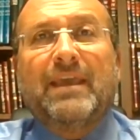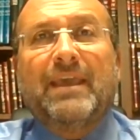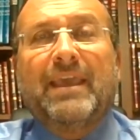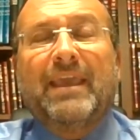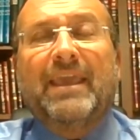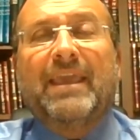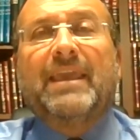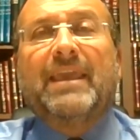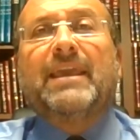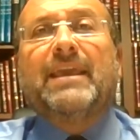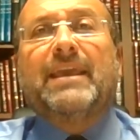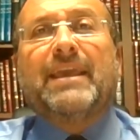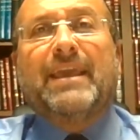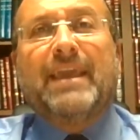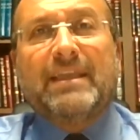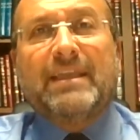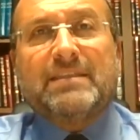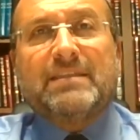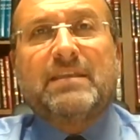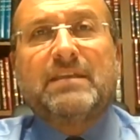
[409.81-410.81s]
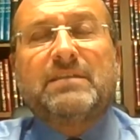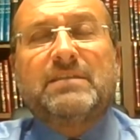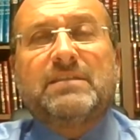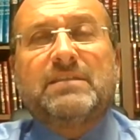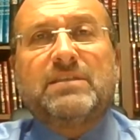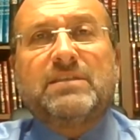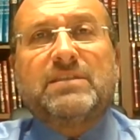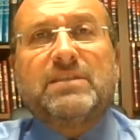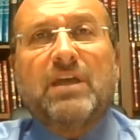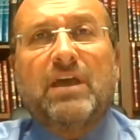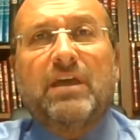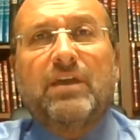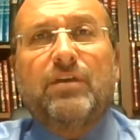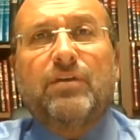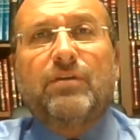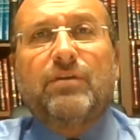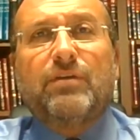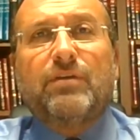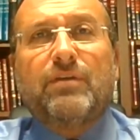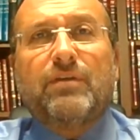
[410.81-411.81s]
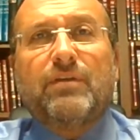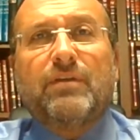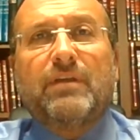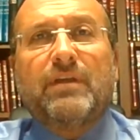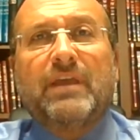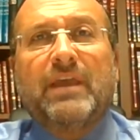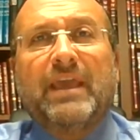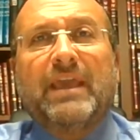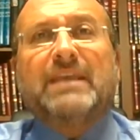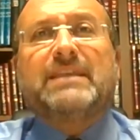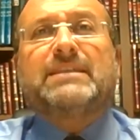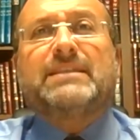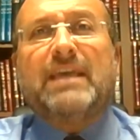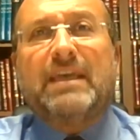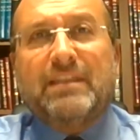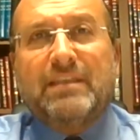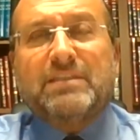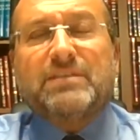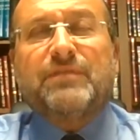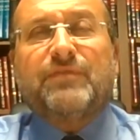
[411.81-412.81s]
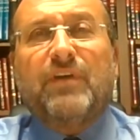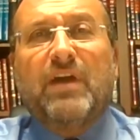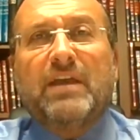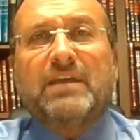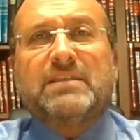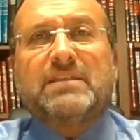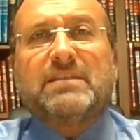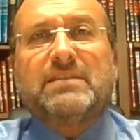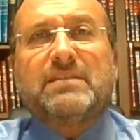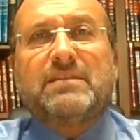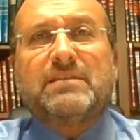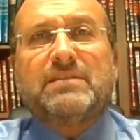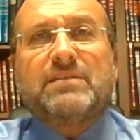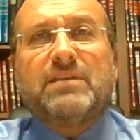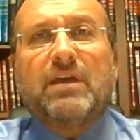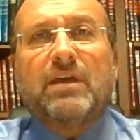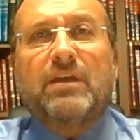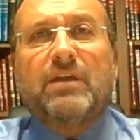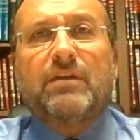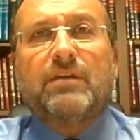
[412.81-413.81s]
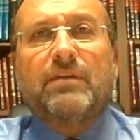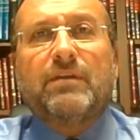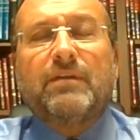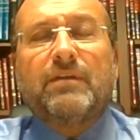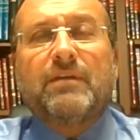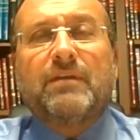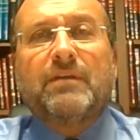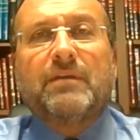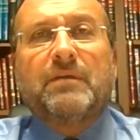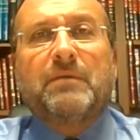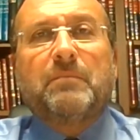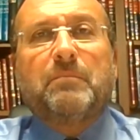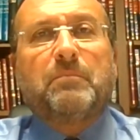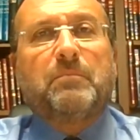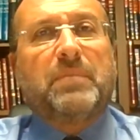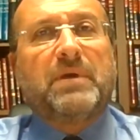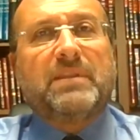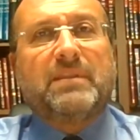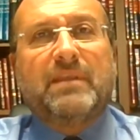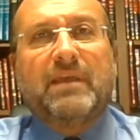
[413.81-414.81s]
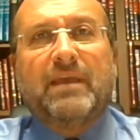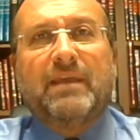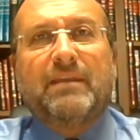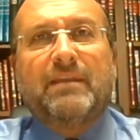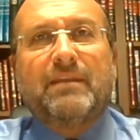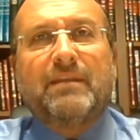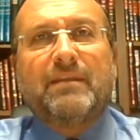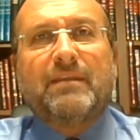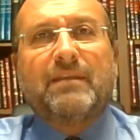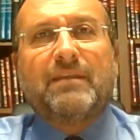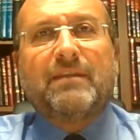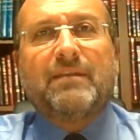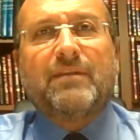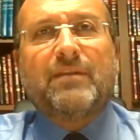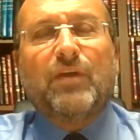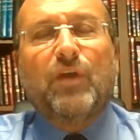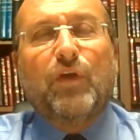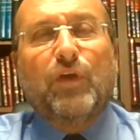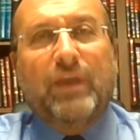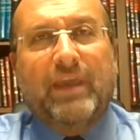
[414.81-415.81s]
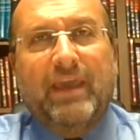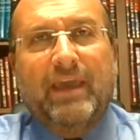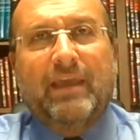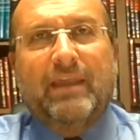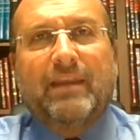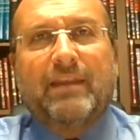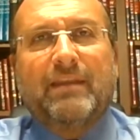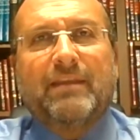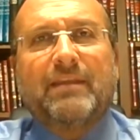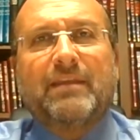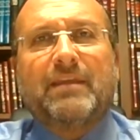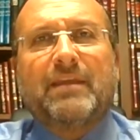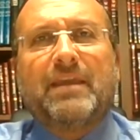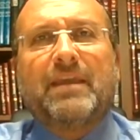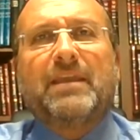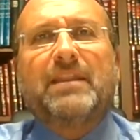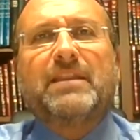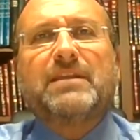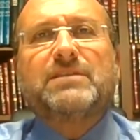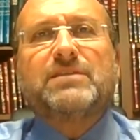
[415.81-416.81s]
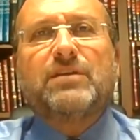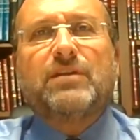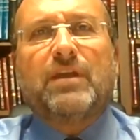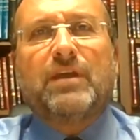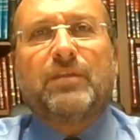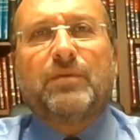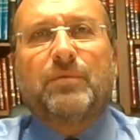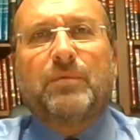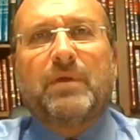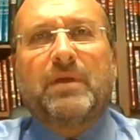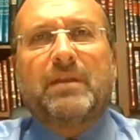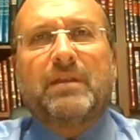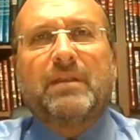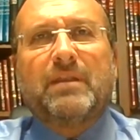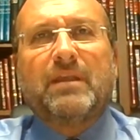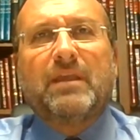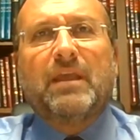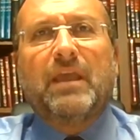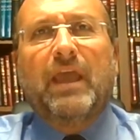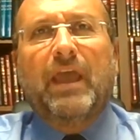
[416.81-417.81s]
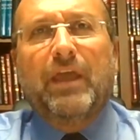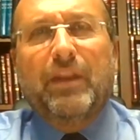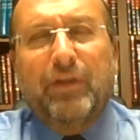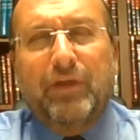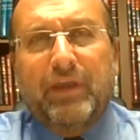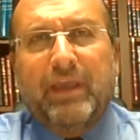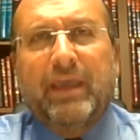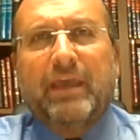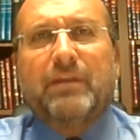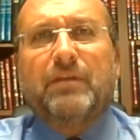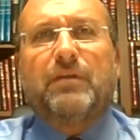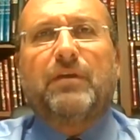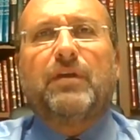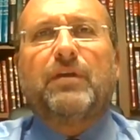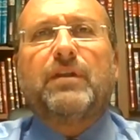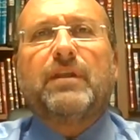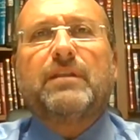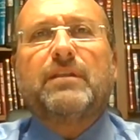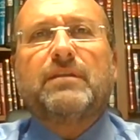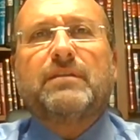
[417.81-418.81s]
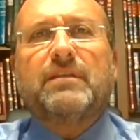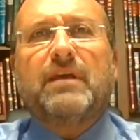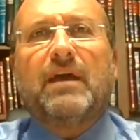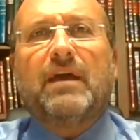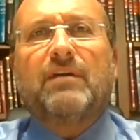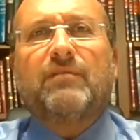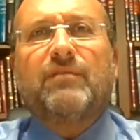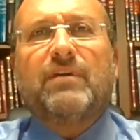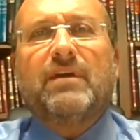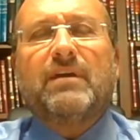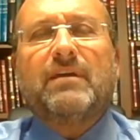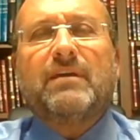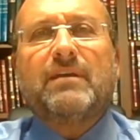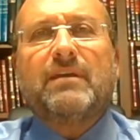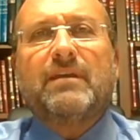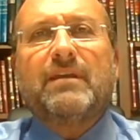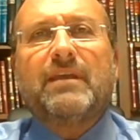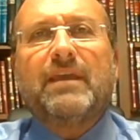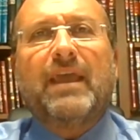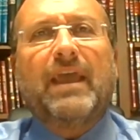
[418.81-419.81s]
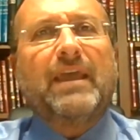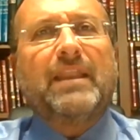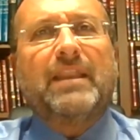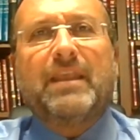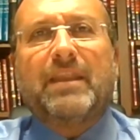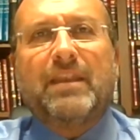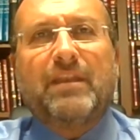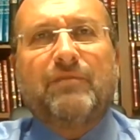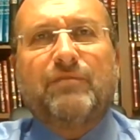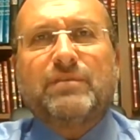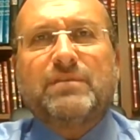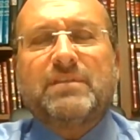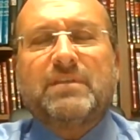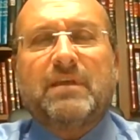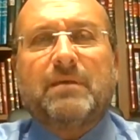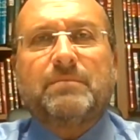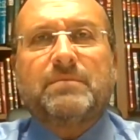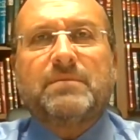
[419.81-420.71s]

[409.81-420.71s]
he gets his desire, he satisfies his desire, but then again, he needs another one. And again, another time. And he never stops.